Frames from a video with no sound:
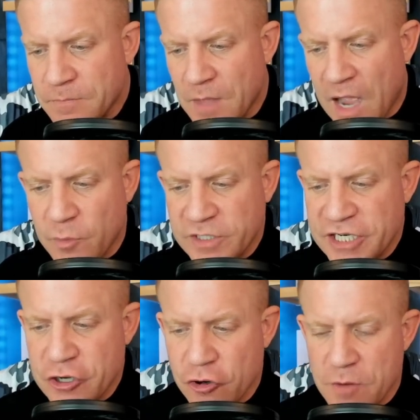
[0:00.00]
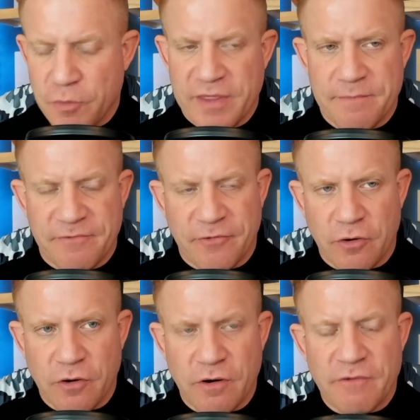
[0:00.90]
I went to Europe with him
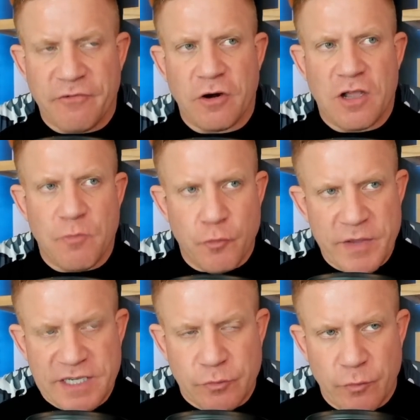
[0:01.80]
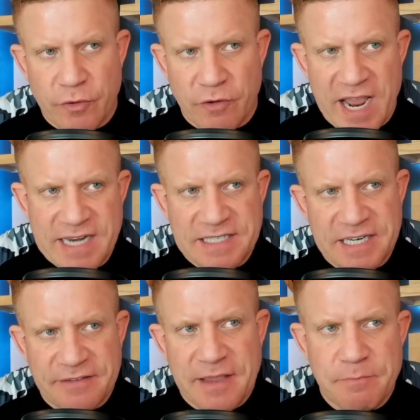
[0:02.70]
for a couple weeks when we were
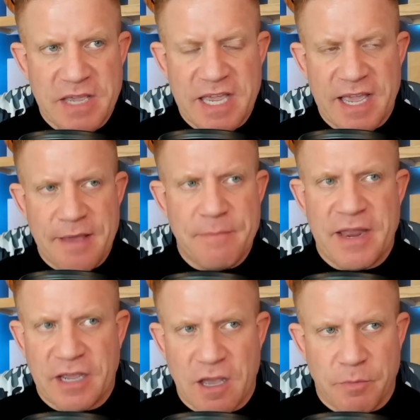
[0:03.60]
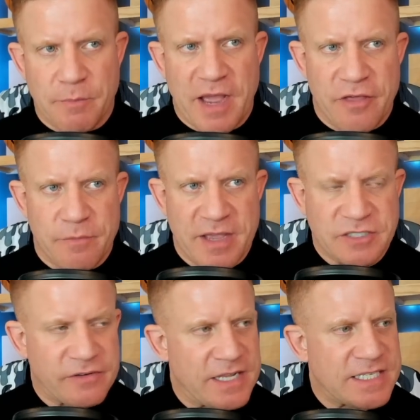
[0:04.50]
18. Like me, him, and a couple of my other best
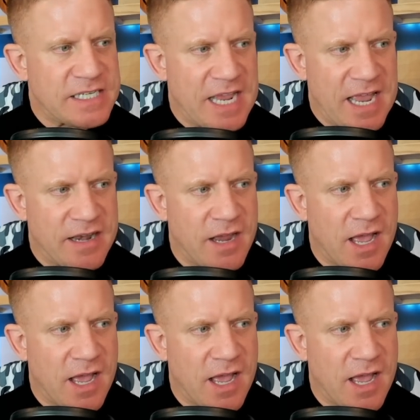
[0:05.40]
friends. And